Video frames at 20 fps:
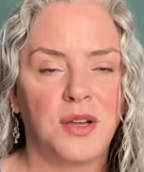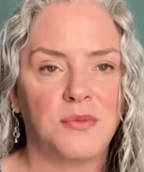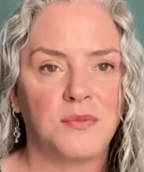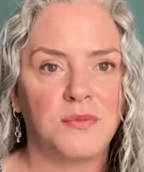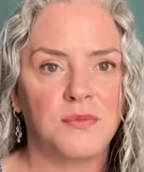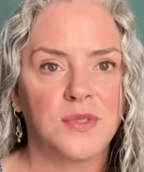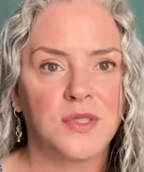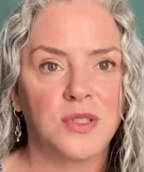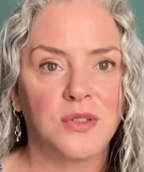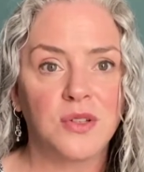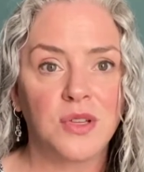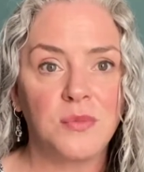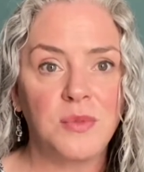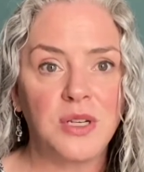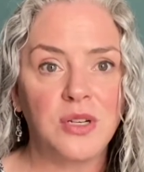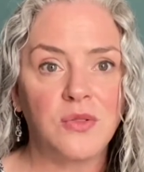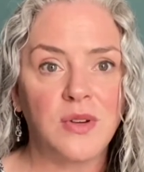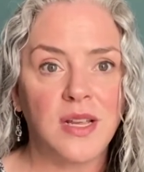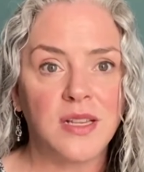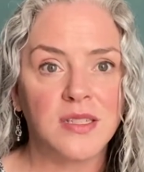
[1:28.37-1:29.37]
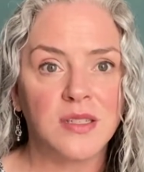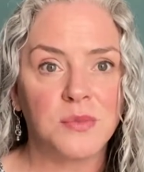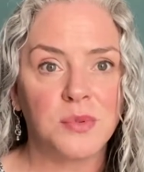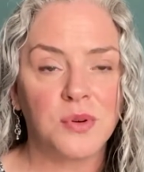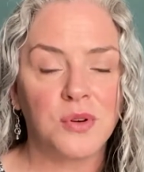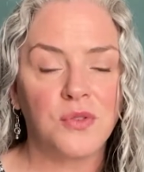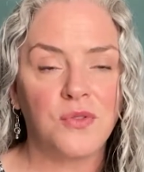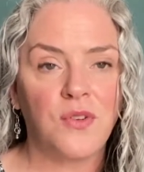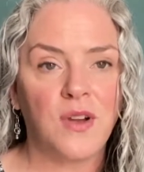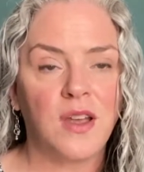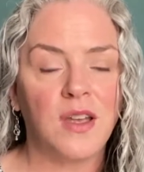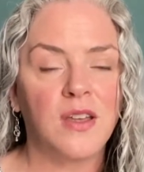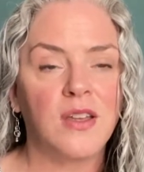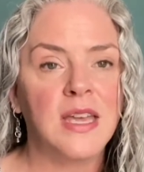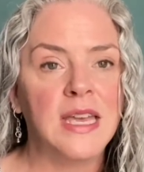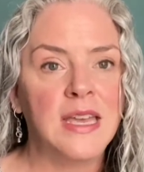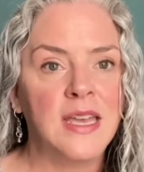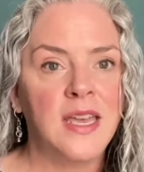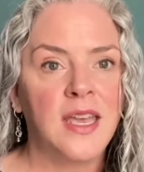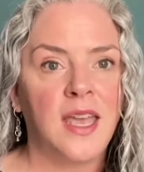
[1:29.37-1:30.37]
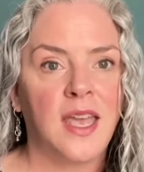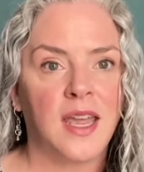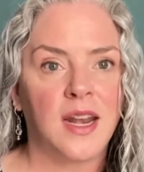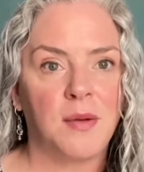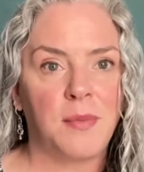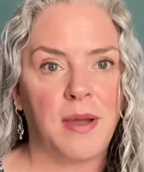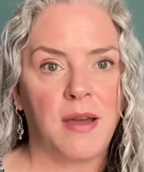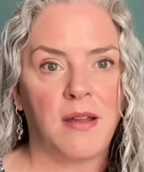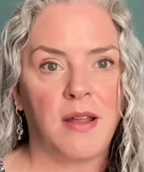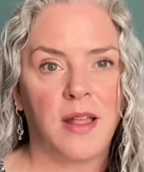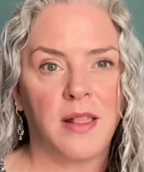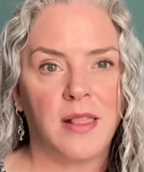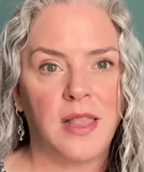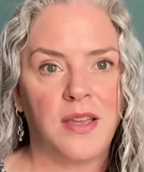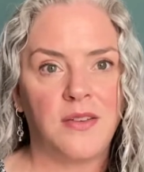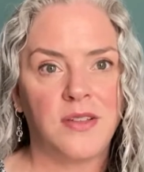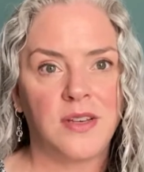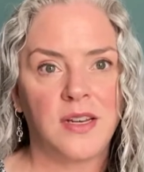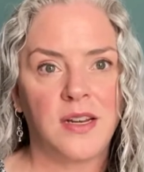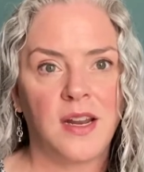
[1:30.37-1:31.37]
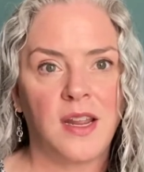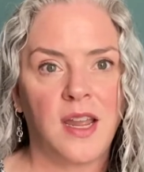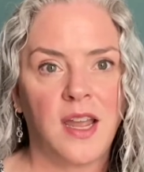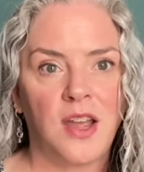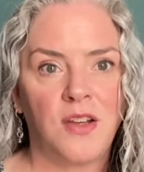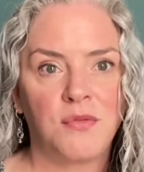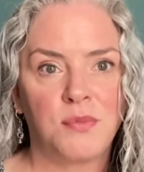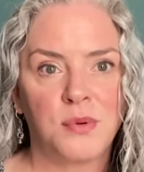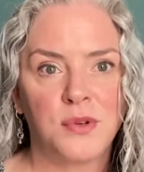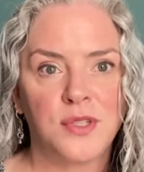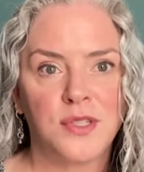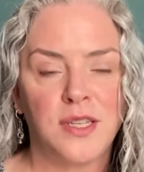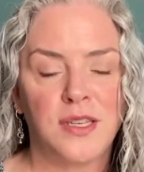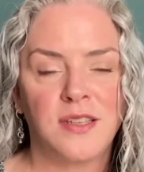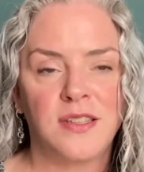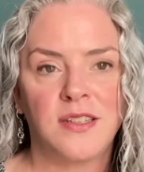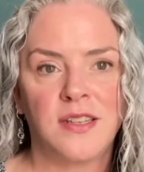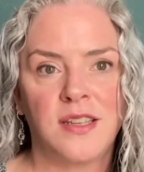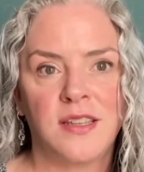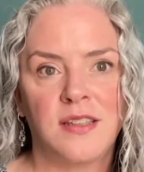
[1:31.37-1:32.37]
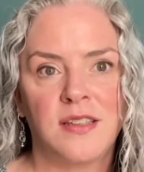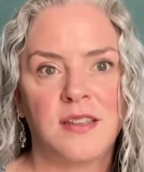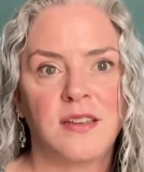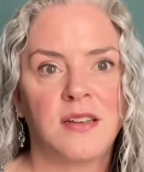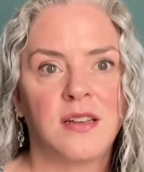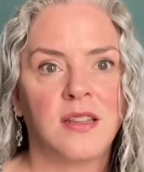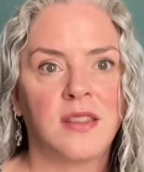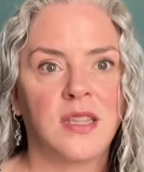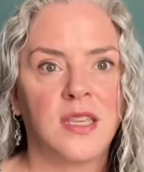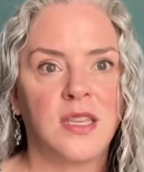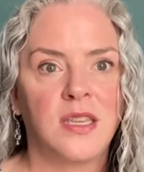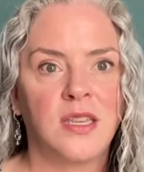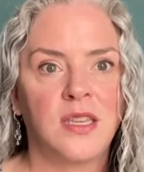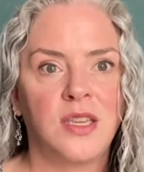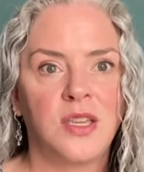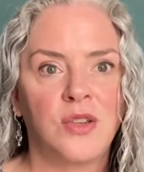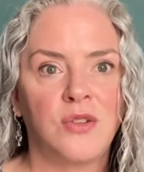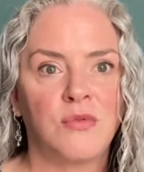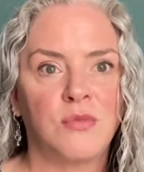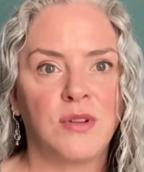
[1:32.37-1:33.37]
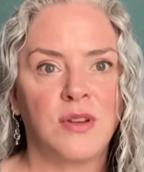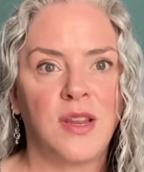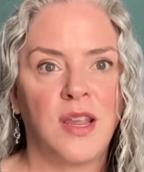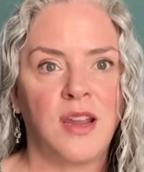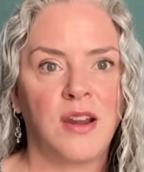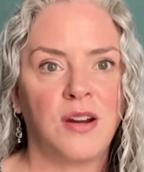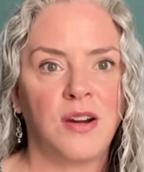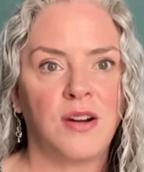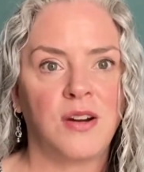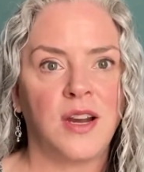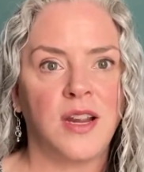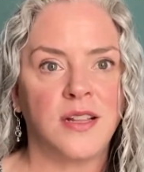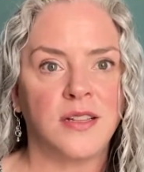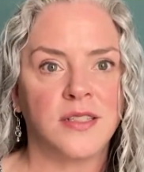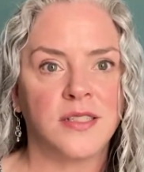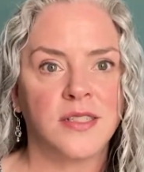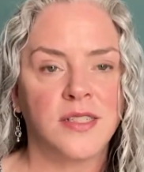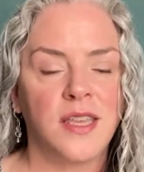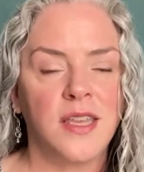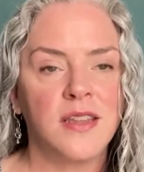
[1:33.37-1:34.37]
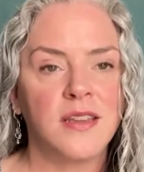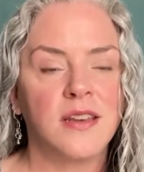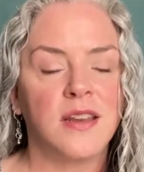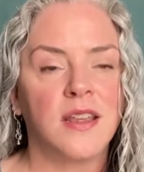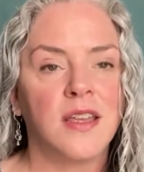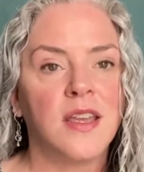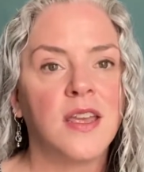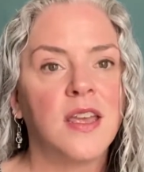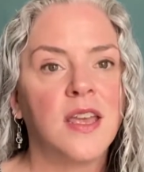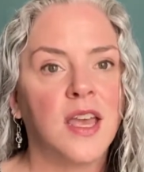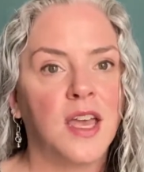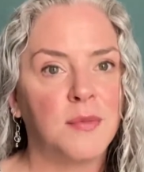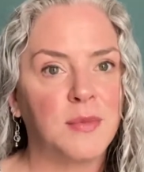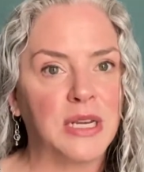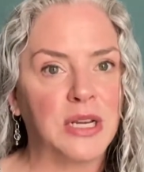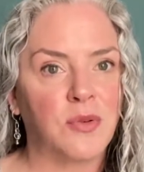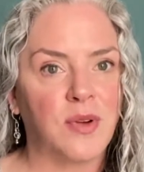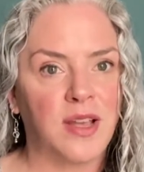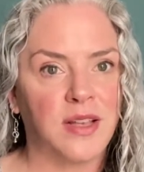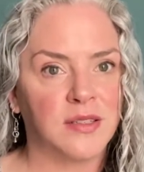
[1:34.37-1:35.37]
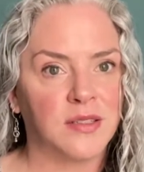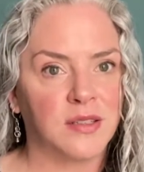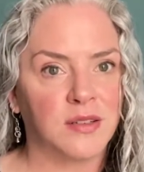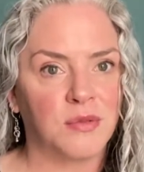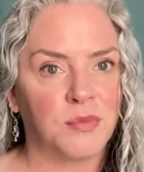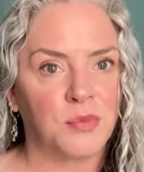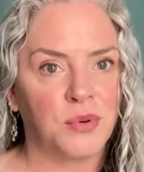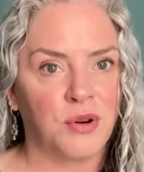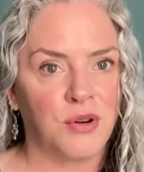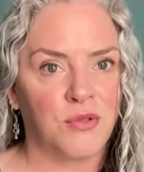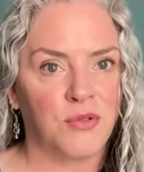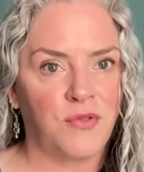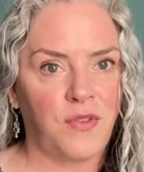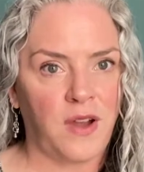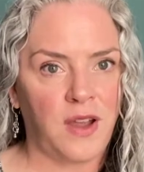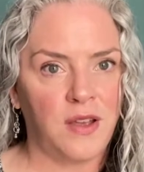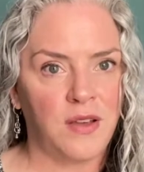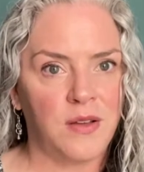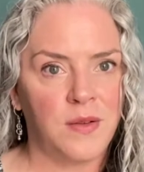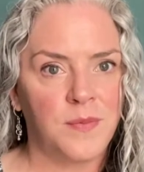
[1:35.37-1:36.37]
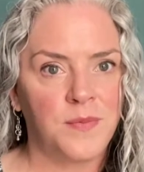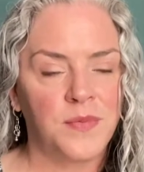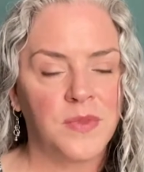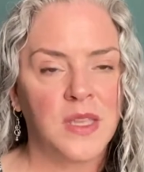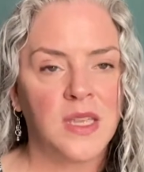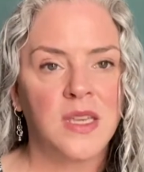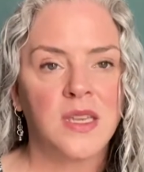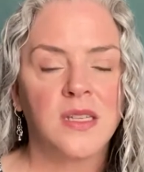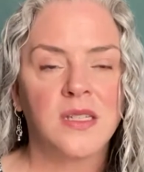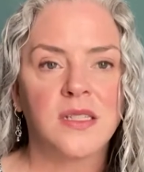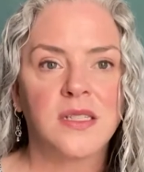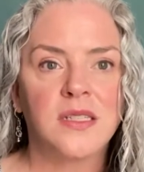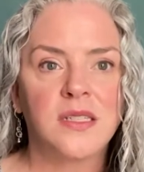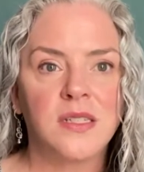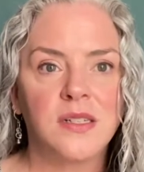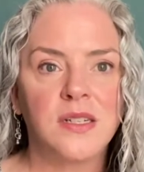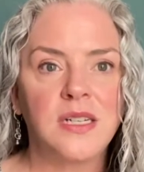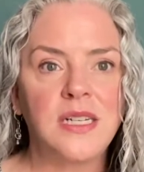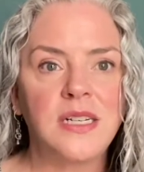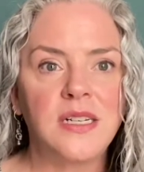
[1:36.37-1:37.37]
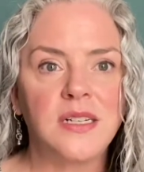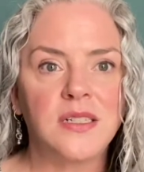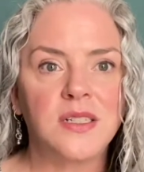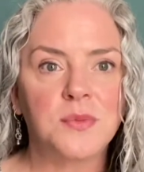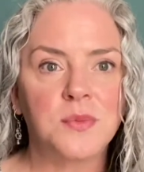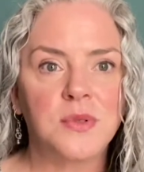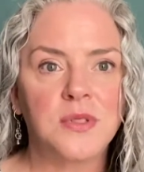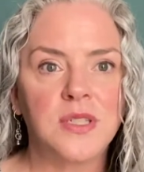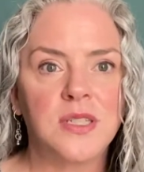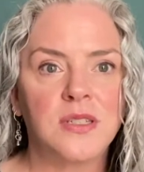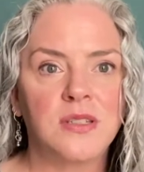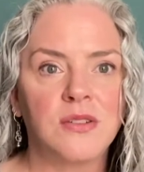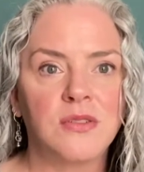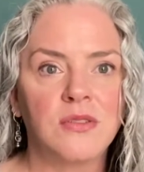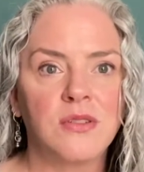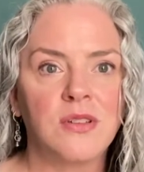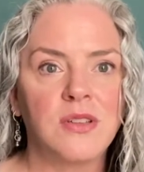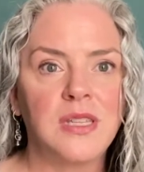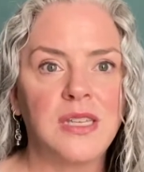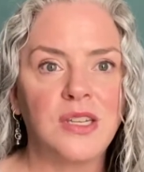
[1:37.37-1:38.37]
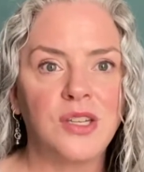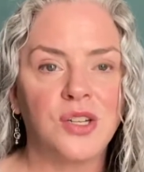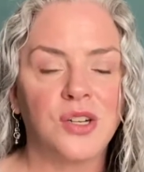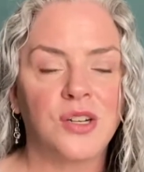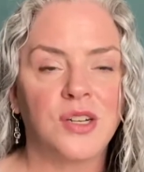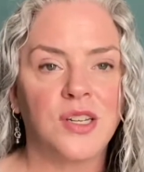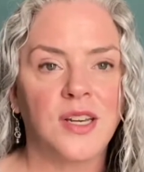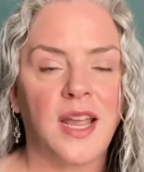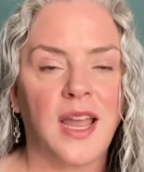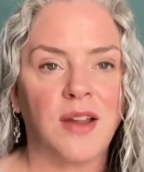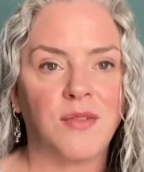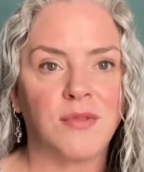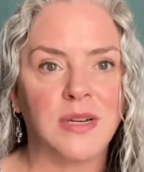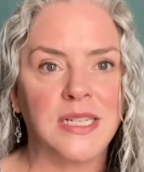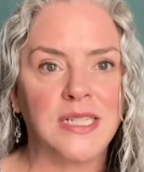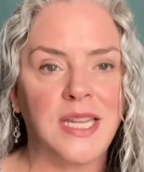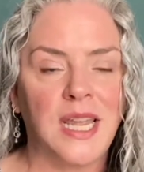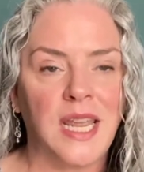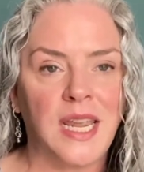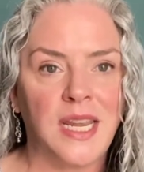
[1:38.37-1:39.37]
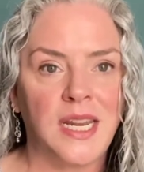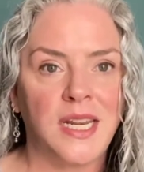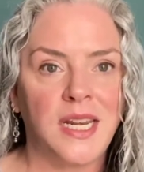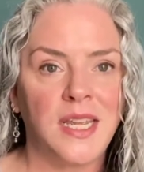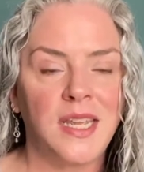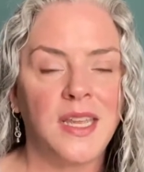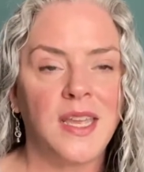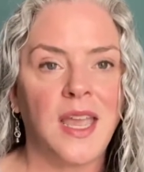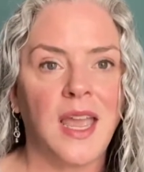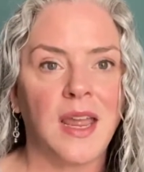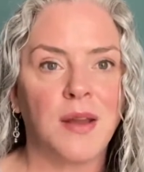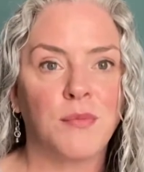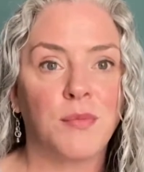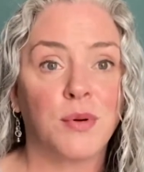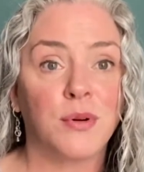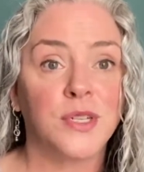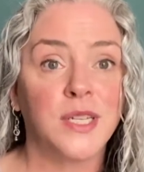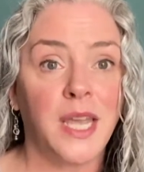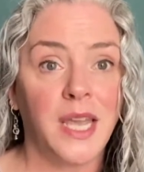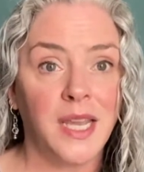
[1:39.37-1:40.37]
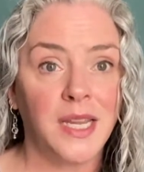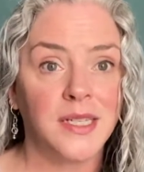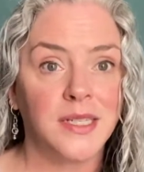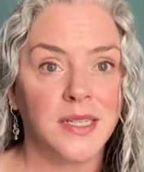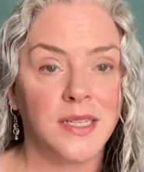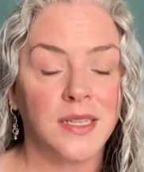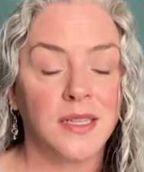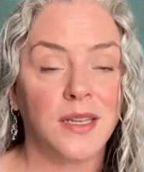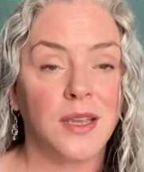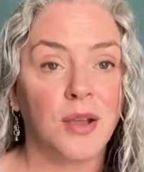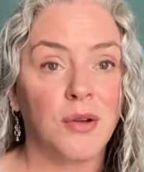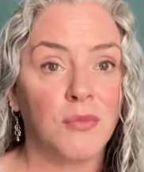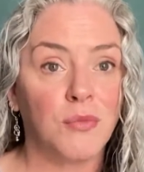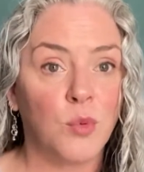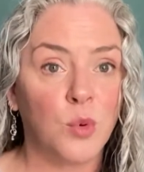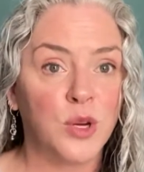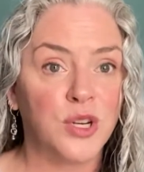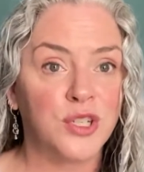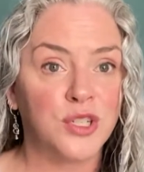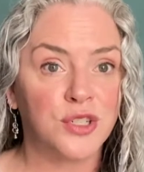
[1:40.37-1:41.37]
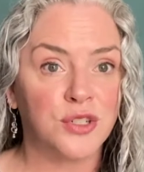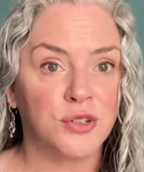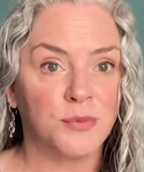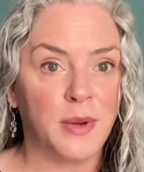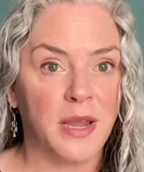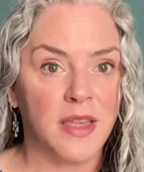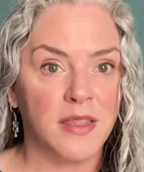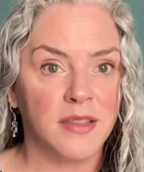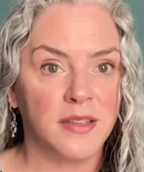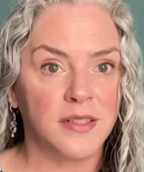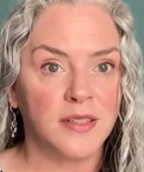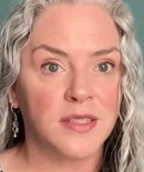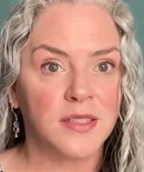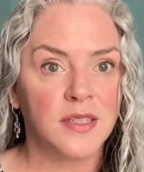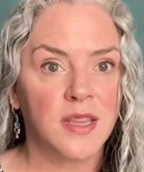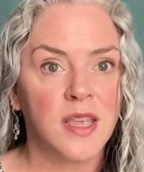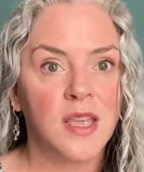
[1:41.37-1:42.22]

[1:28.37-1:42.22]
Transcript: silk amino acid profile and about 11.5% in the human hair and skin amino acid profile. Serine is particularly good at retaining and protecting moisture balance.